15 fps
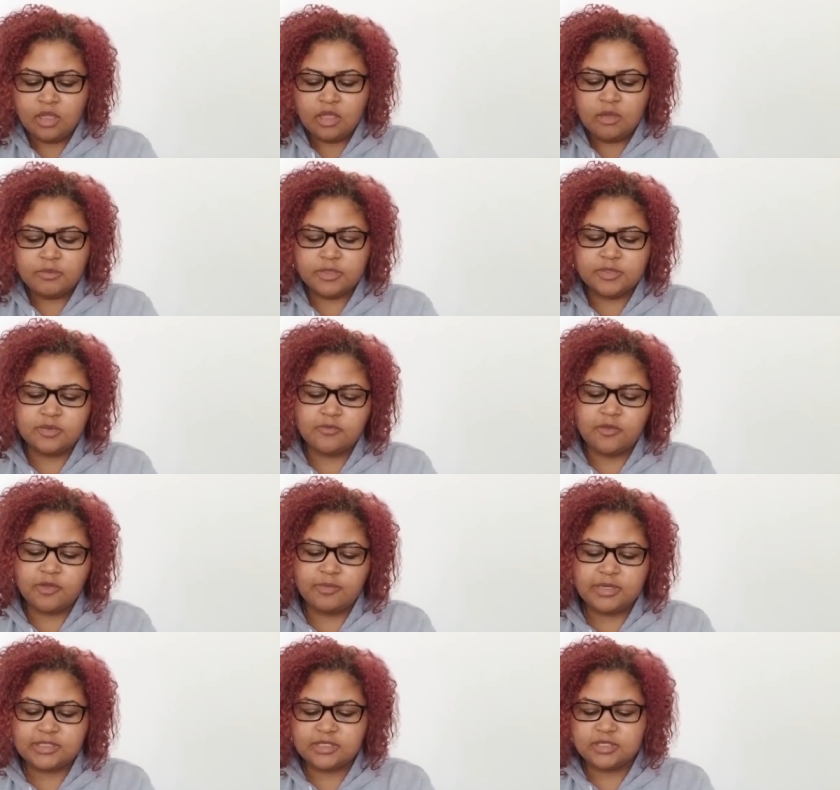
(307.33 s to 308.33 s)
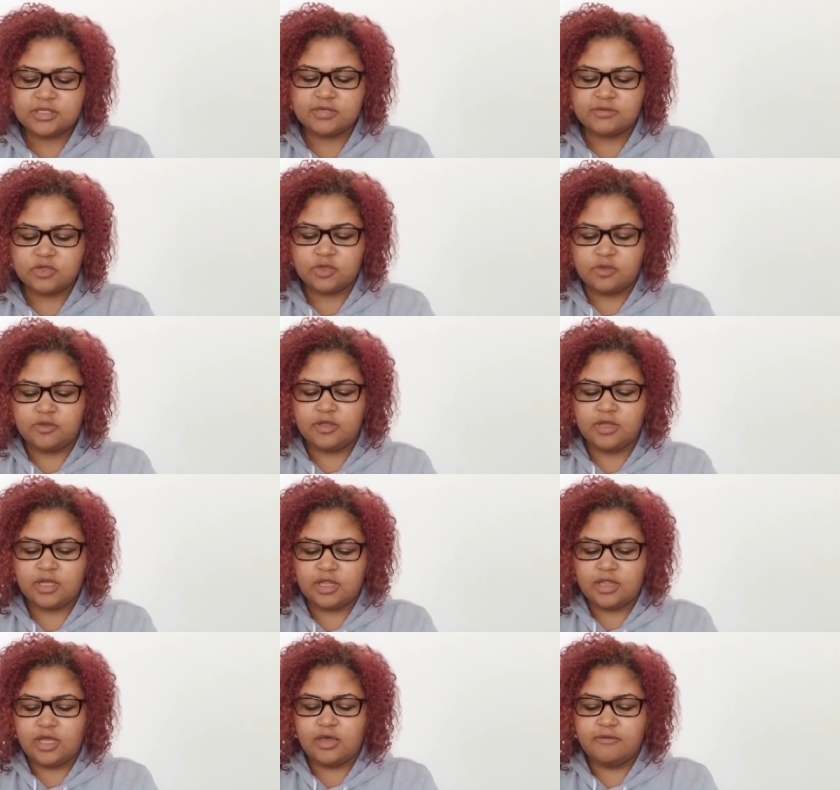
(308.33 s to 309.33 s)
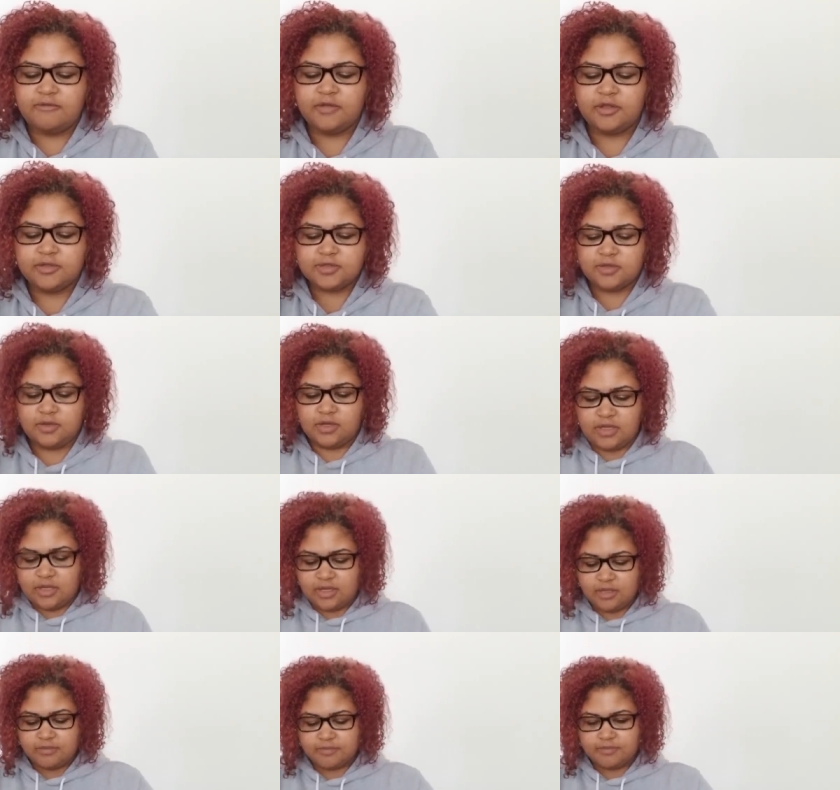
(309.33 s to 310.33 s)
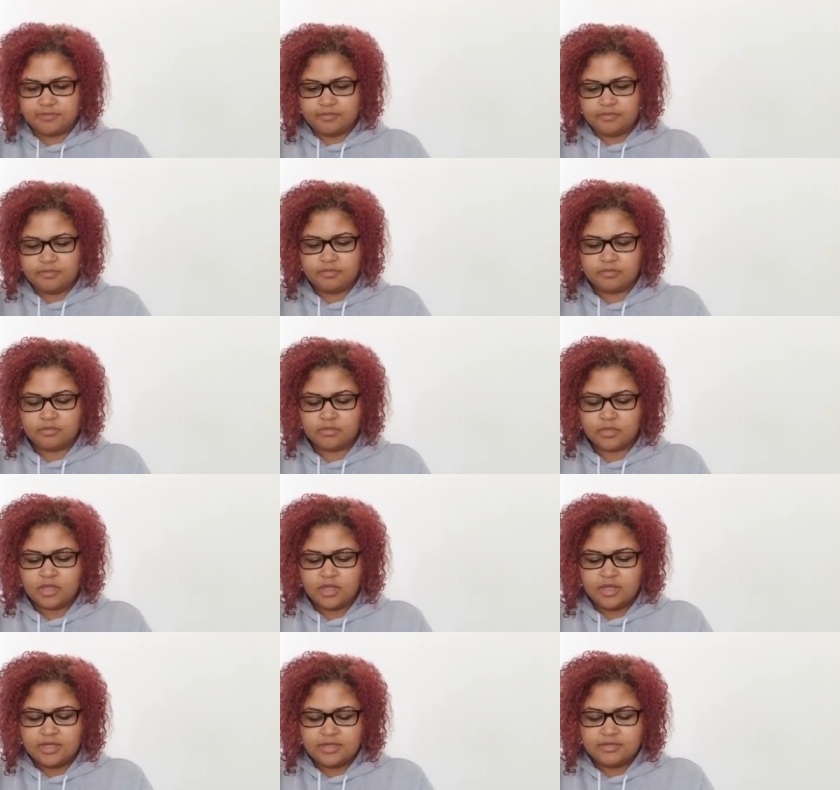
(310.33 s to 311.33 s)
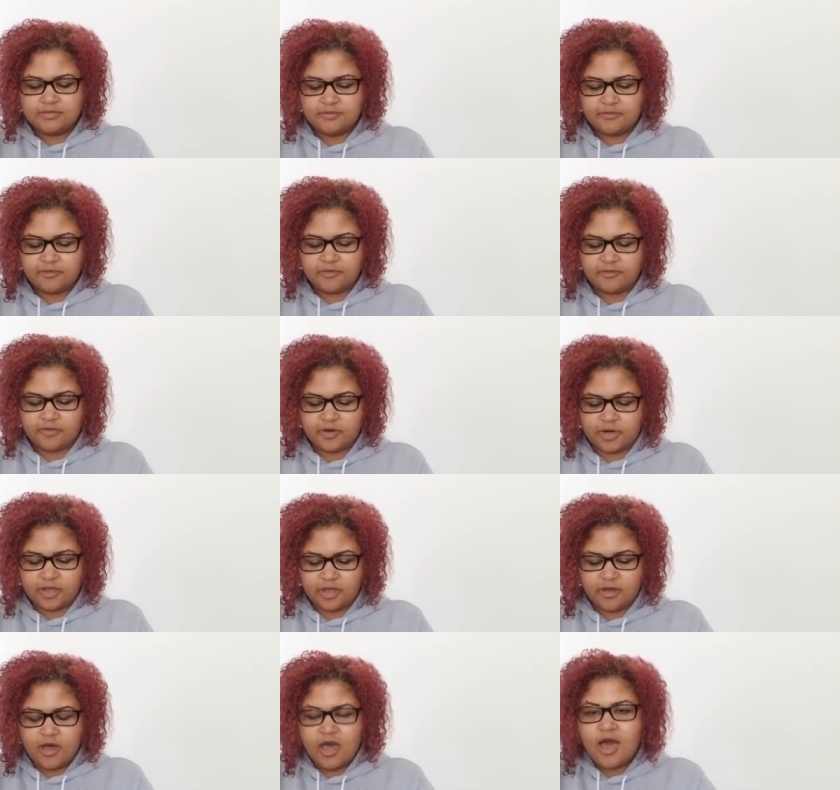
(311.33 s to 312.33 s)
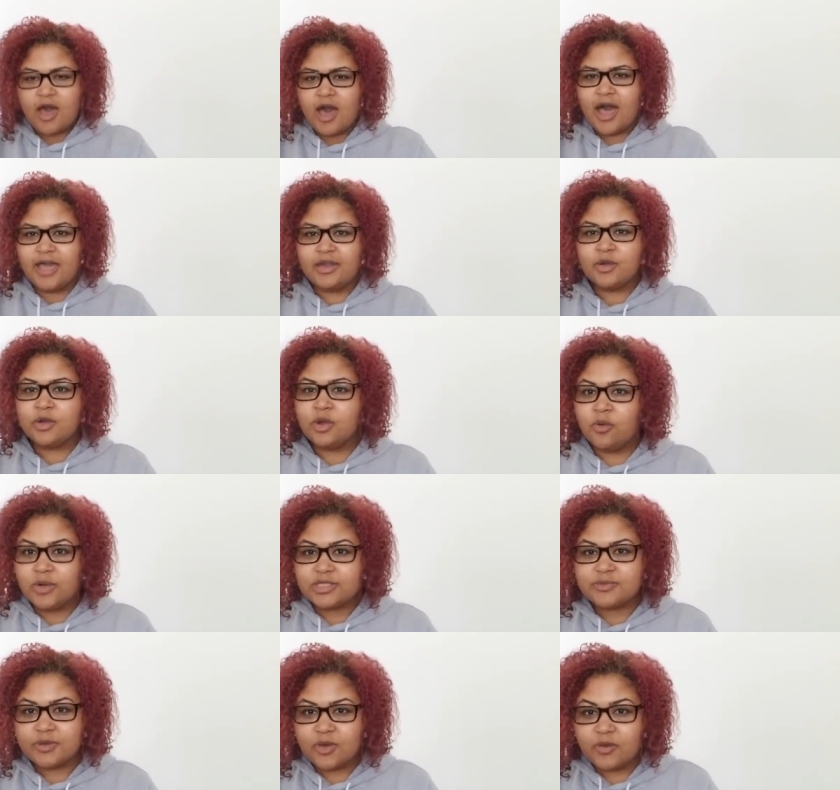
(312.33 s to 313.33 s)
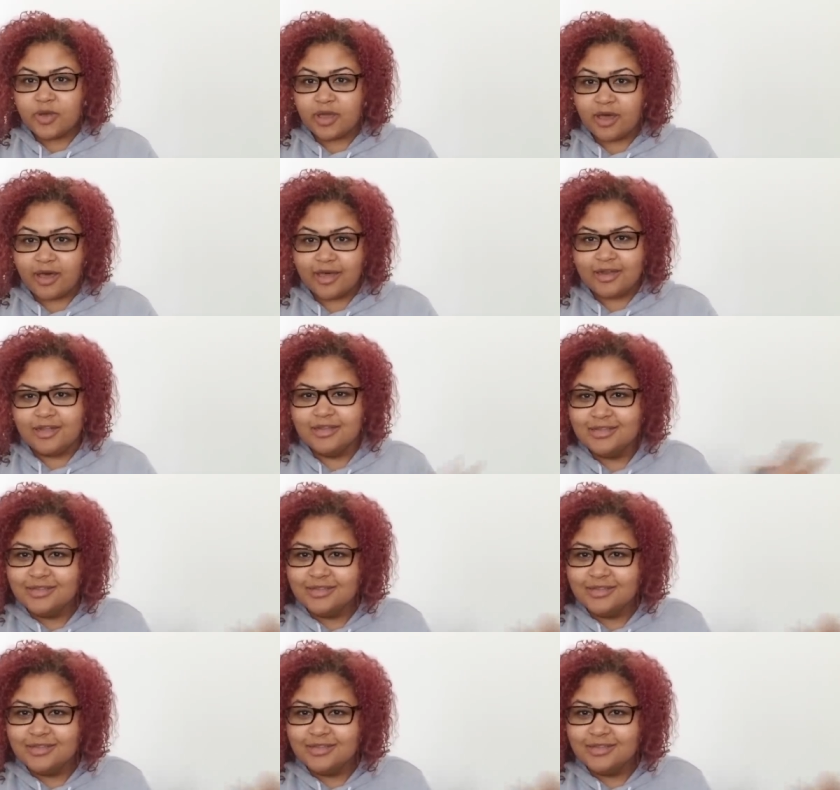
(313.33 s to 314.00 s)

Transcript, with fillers: Placing forth messages of truth, healing, and love for those who need it. For Virgo. I don't know what's been going on.